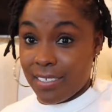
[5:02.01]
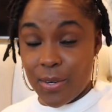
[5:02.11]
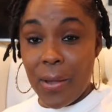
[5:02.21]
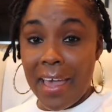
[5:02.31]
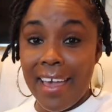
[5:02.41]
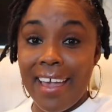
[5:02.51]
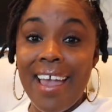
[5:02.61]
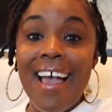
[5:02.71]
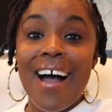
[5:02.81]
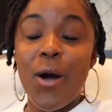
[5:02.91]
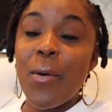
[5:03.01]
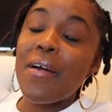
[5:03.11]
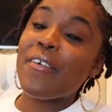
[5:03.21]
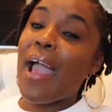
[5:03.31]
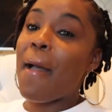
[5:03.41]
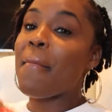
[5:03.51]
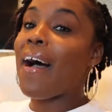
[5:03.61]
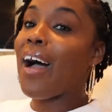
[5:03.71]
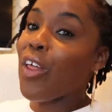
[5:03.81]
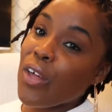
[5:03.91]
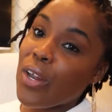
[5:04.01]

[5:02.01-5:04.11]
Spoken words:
Okay. However, at my other